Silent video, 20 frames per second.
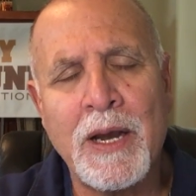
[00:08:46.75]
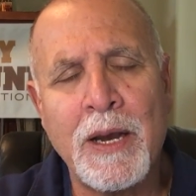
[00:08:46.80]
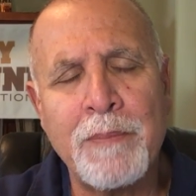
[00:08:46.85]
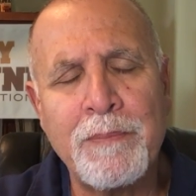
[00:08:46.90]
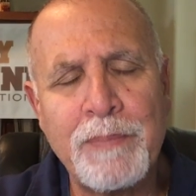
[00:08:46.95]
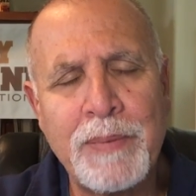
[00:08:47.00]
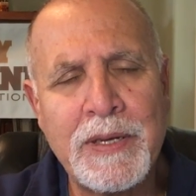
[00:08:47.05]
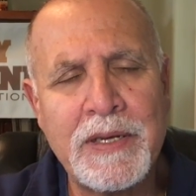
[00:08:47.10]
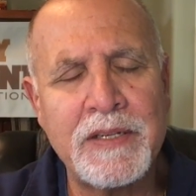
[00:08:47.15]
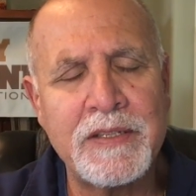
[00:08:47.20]

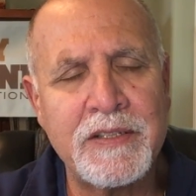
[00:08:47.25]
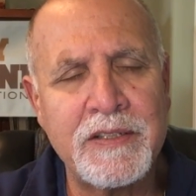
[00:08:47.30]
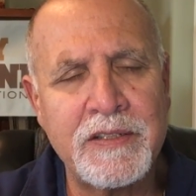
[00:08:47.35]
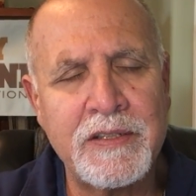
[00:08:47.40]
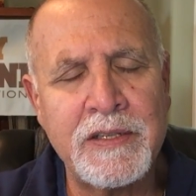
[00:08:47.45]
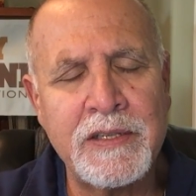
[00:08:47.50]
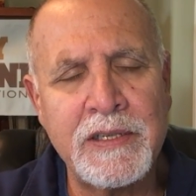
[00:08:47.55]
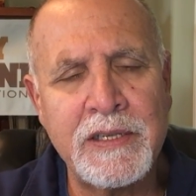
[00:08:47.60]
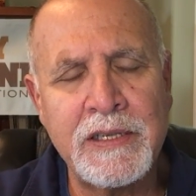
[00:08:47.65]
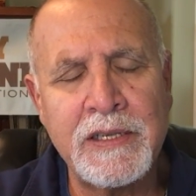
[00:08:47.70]
up
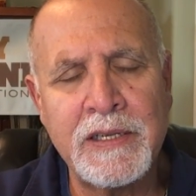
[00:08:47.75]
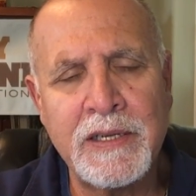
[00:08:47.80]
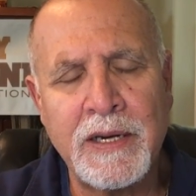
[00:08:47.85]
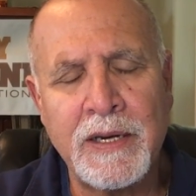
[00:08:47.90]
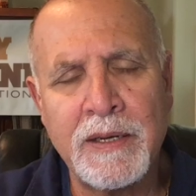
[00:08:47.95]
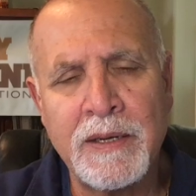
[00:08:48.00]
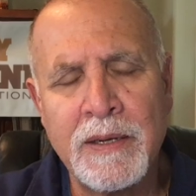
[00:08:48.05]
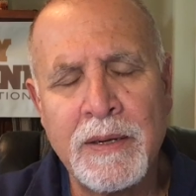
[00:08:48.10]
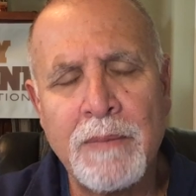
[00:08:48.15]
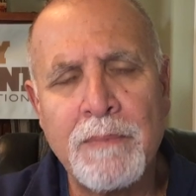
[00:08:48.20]
as
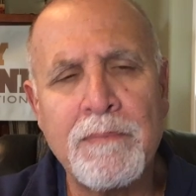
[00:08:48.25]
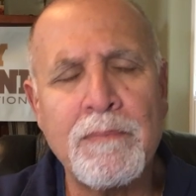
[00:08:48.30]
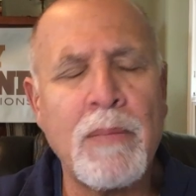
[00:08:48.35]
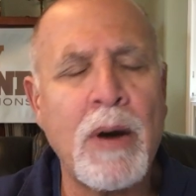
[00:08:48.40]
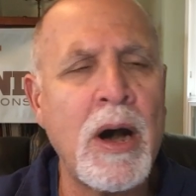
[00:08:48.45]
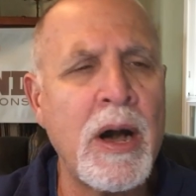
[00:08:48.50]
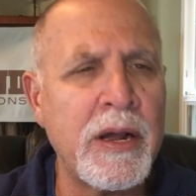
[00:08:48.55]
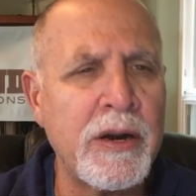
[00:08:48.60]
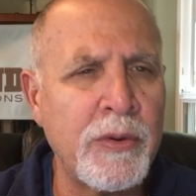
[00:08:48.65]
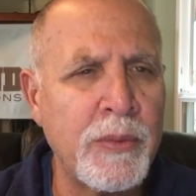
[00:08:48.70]
the
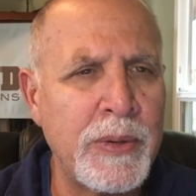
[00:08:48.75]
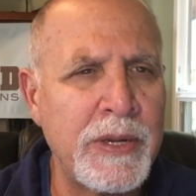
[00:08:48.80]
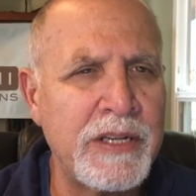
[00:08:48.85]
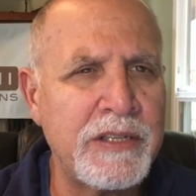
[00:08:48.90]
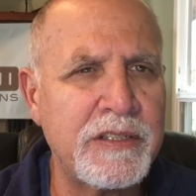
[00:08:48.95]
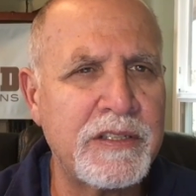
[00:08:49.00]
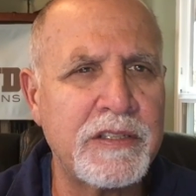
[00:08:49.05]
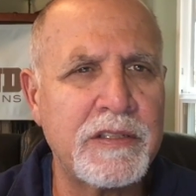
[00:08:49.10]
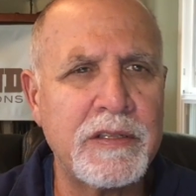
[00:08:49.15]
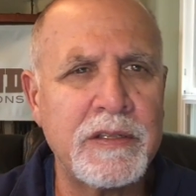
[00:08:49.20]

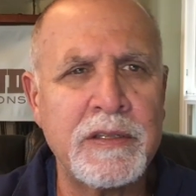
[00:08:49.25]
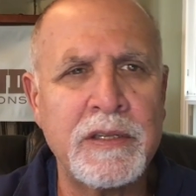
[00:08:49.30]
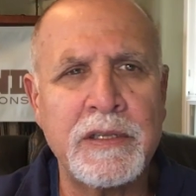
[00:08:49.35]
moderates,